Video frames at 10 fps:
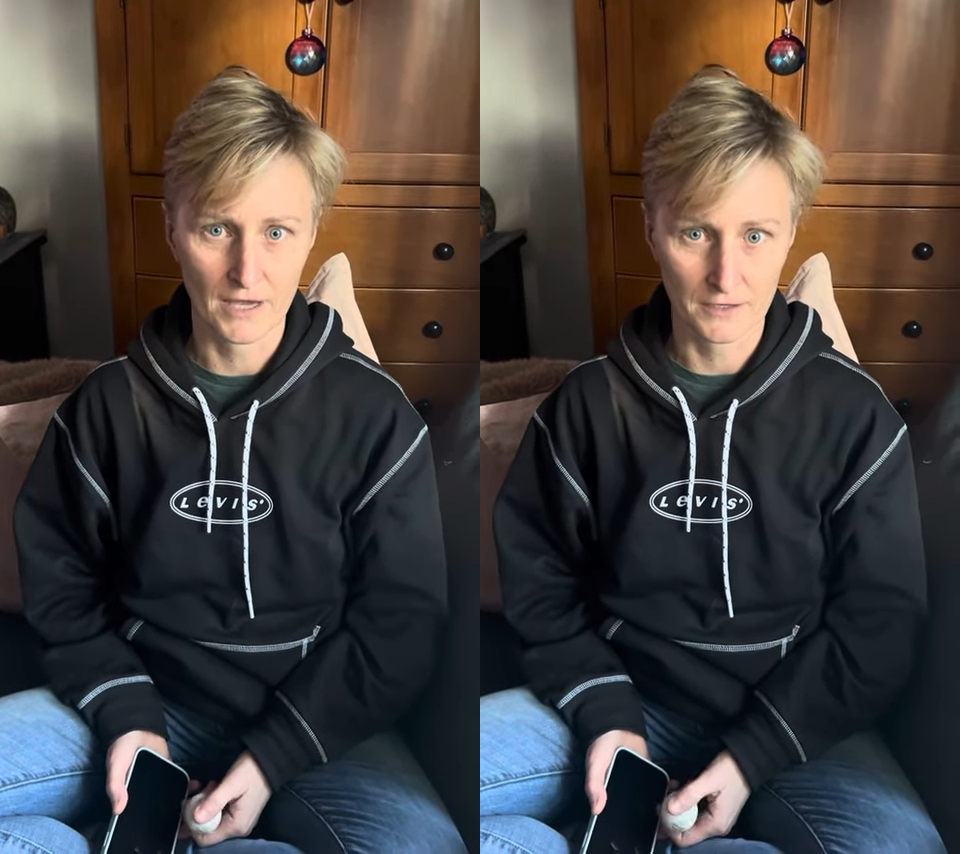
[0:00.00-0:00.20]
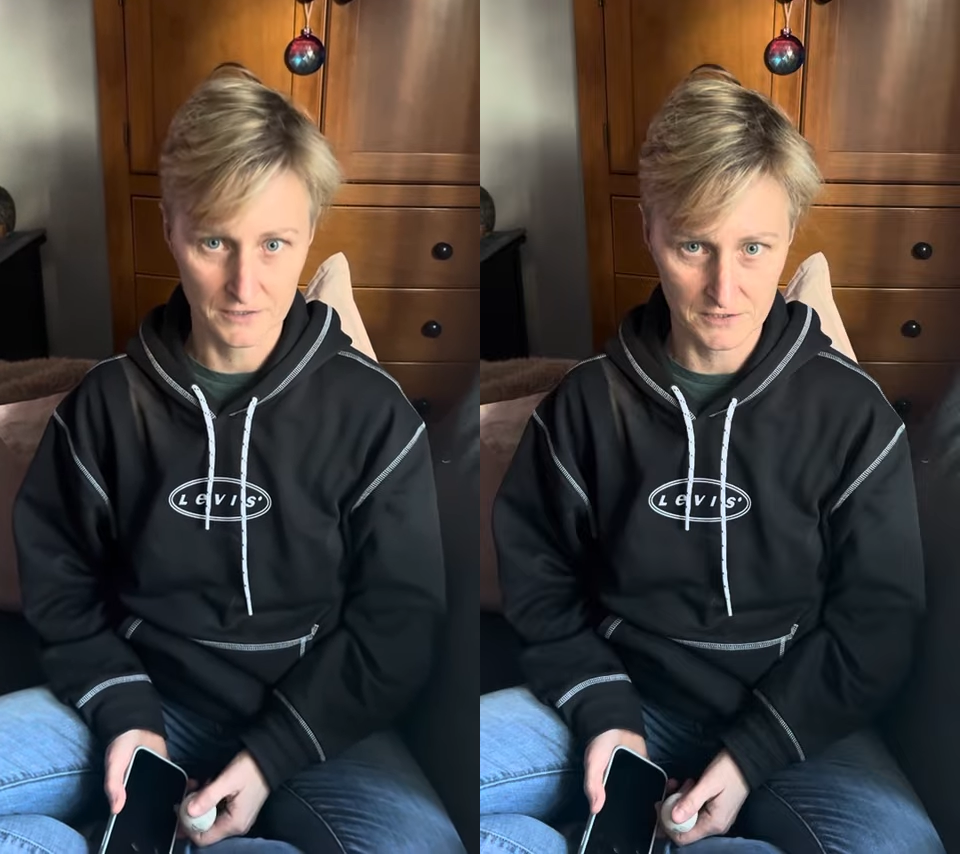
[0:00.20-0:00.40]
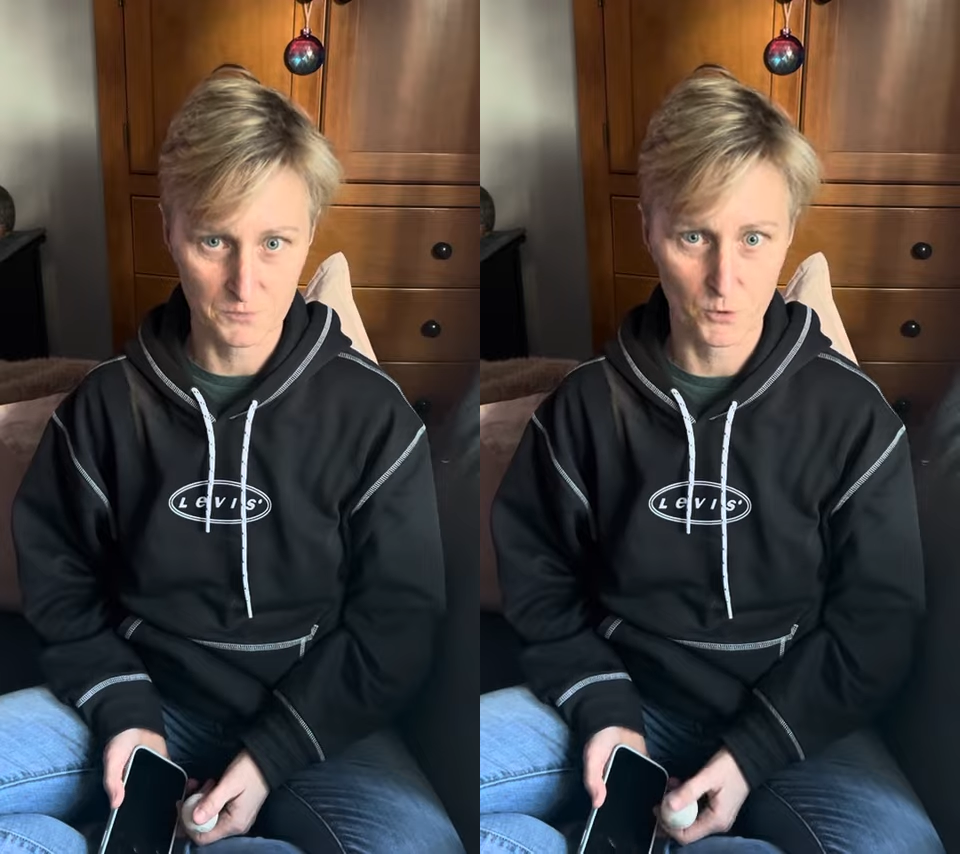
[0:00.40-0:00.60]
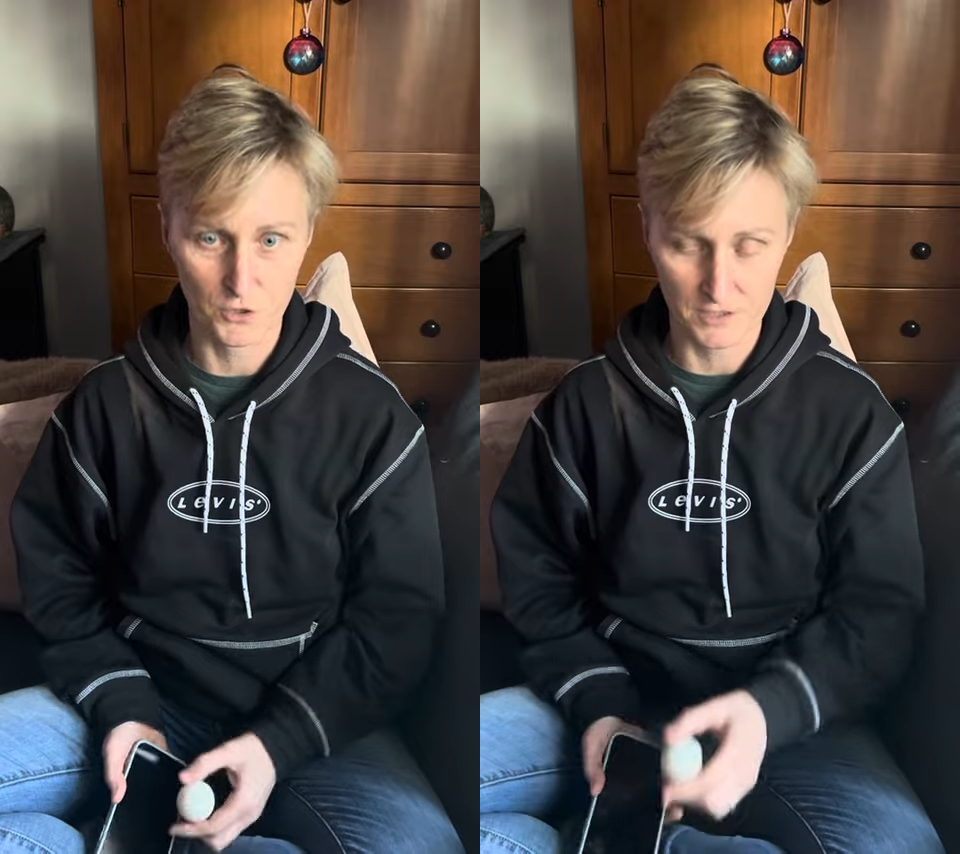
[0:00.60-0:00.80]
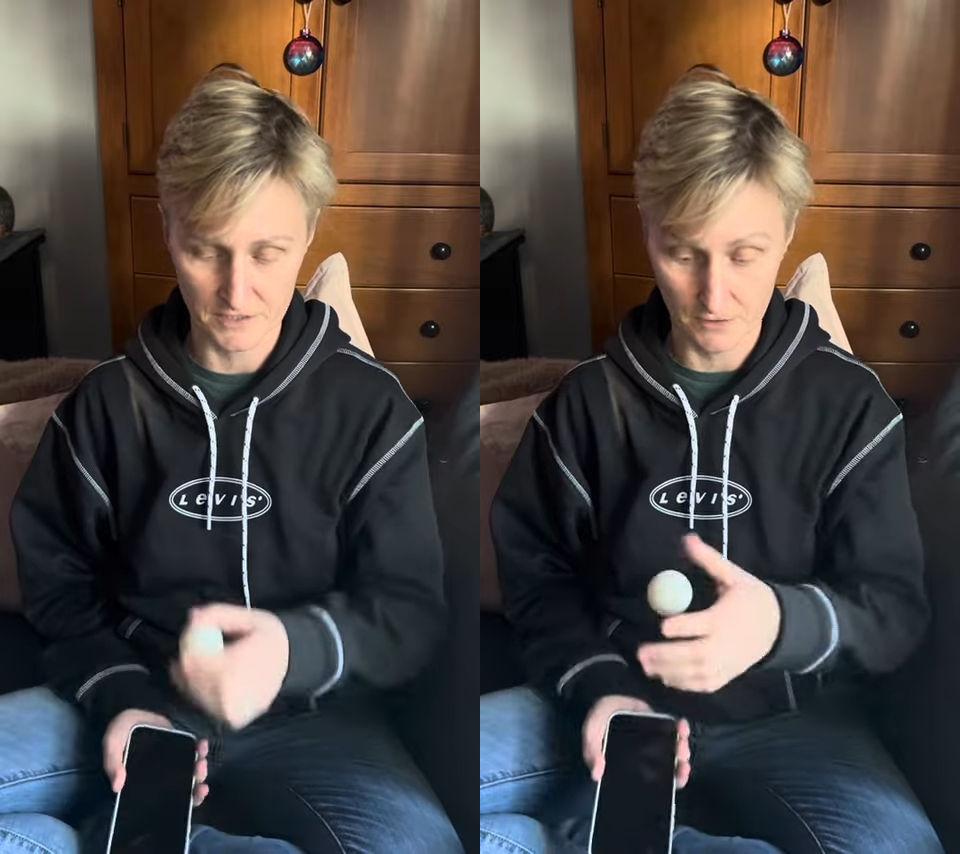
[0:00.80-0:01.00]
And it's a
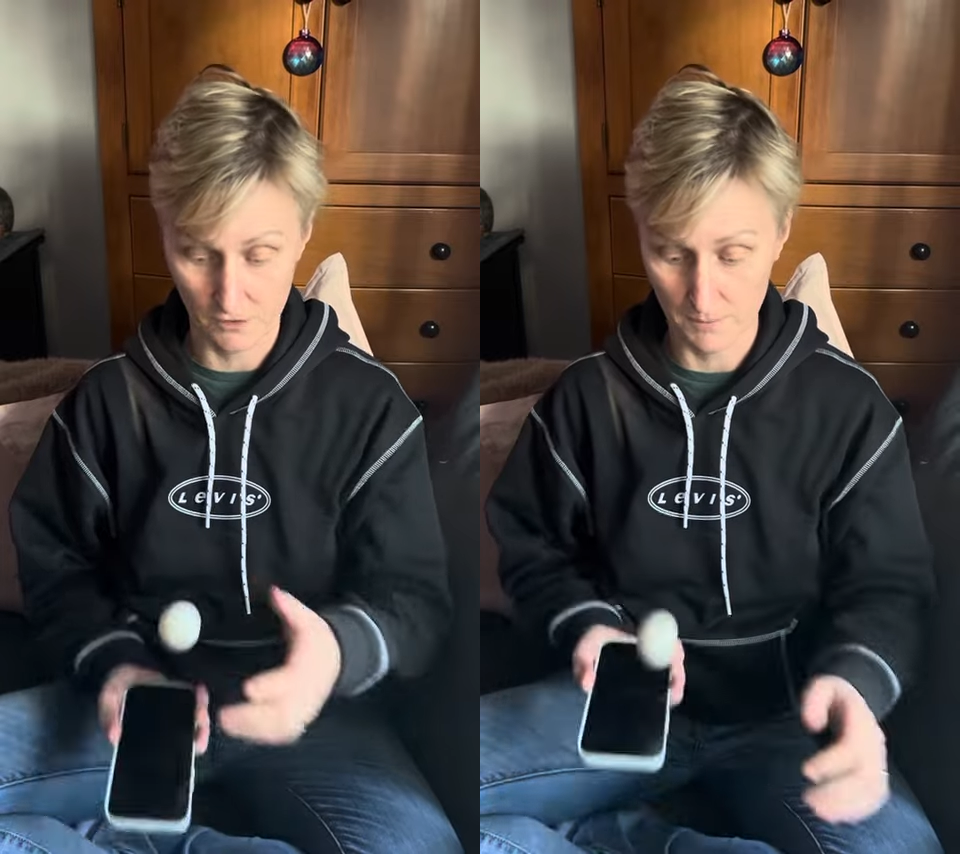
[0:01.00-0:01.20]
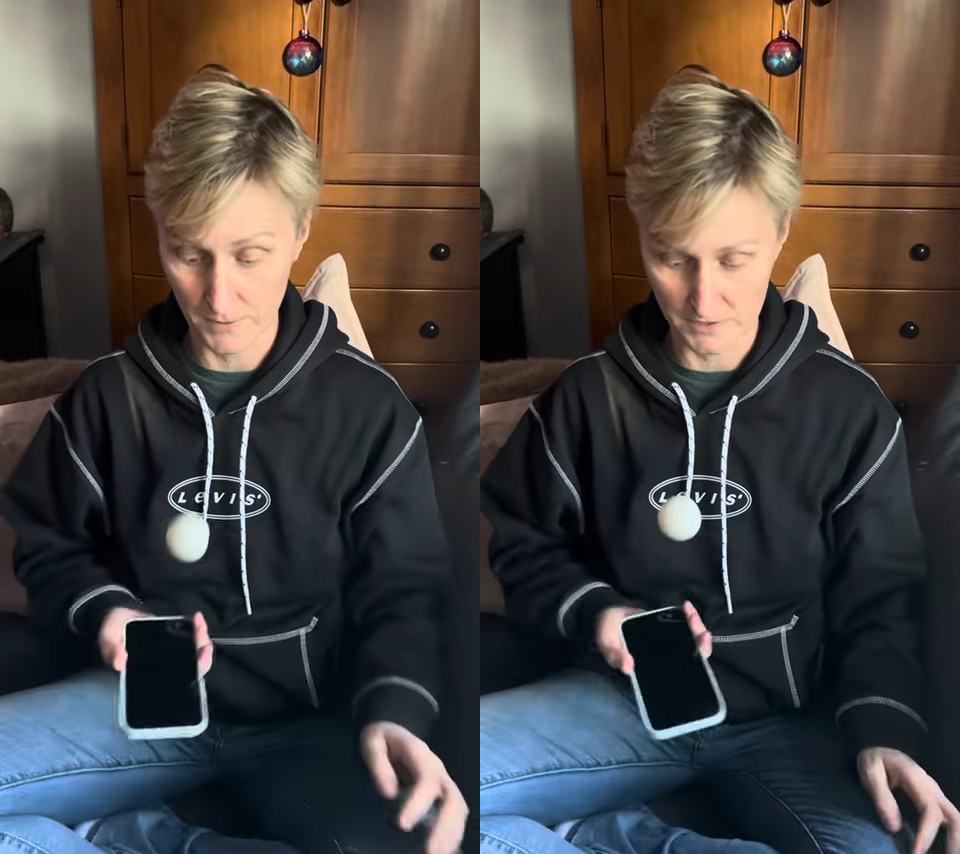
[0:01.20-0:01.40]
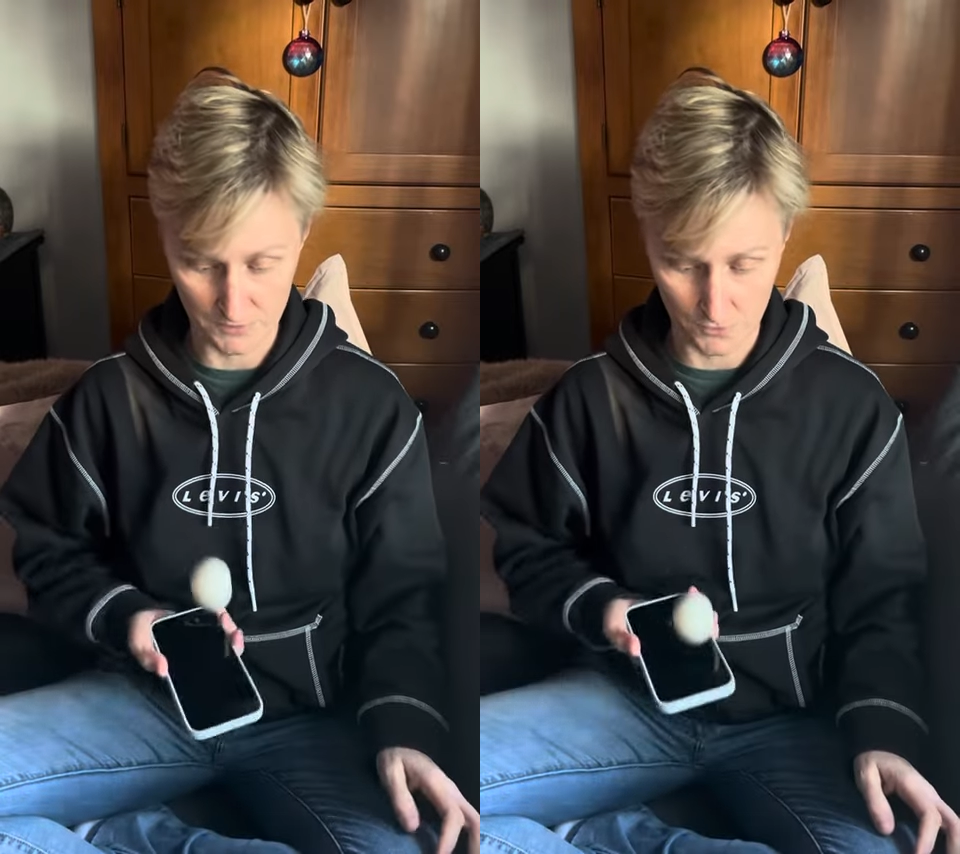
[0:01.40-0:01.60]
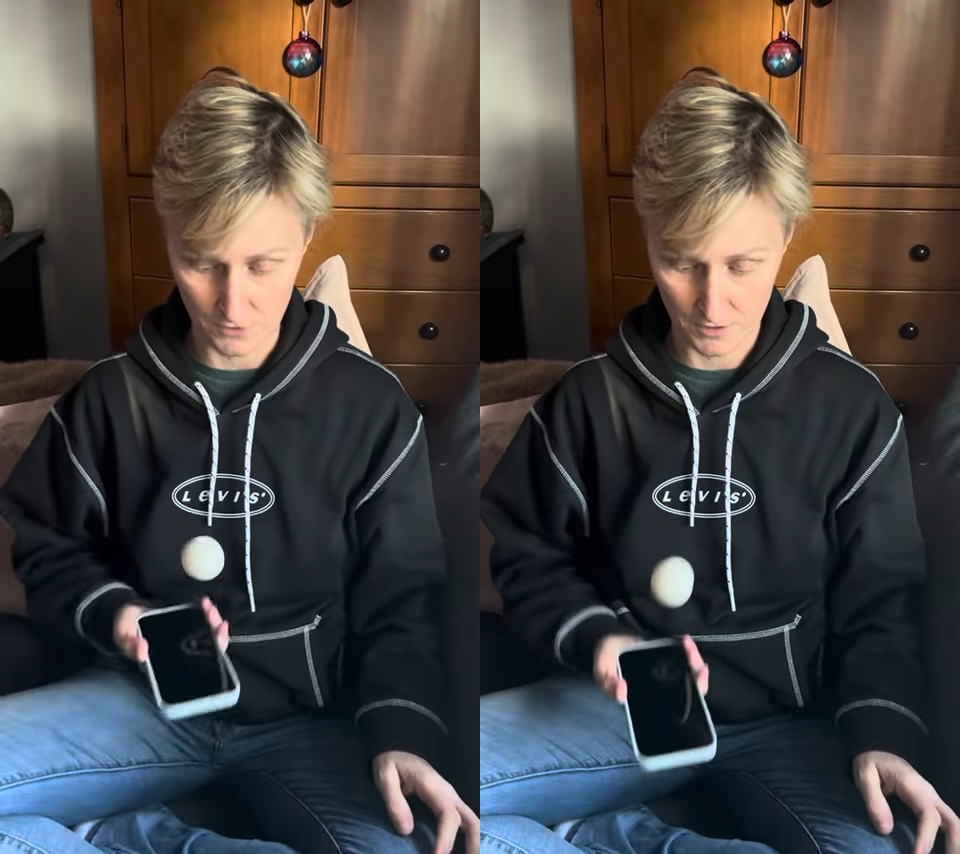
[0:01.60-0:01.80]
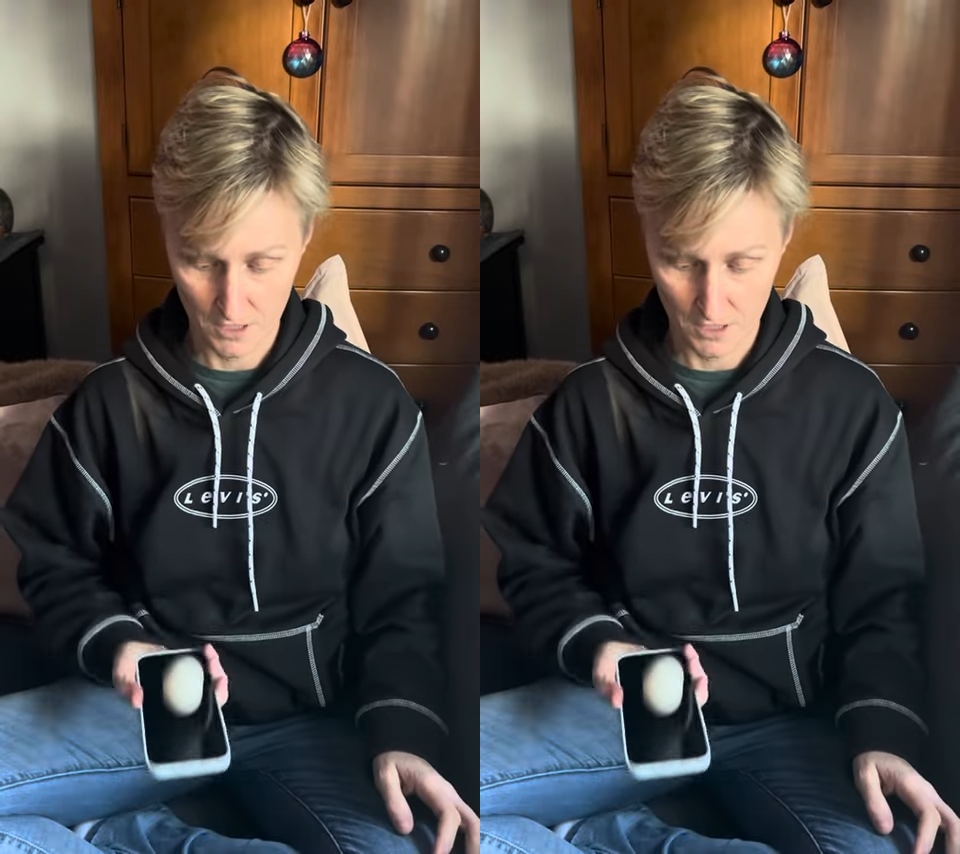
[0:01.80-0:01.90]
sport, it's an Olympic sport.